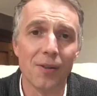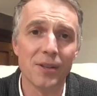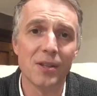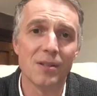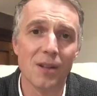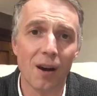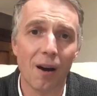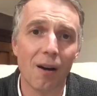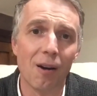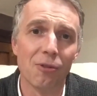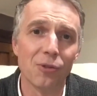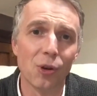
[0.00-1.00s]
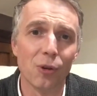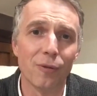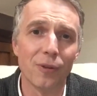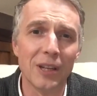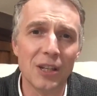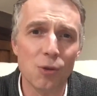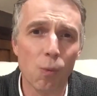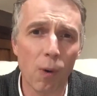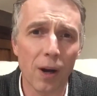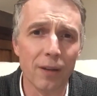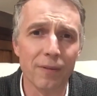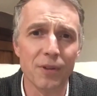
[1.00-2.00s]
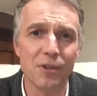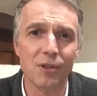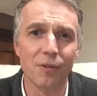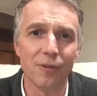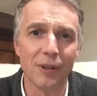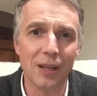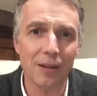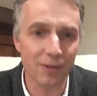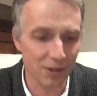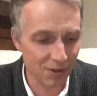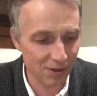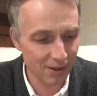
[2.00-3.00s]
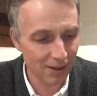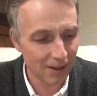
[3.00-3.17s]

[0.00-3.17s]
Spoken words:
This is the heart of God for each one of us, to forgive us.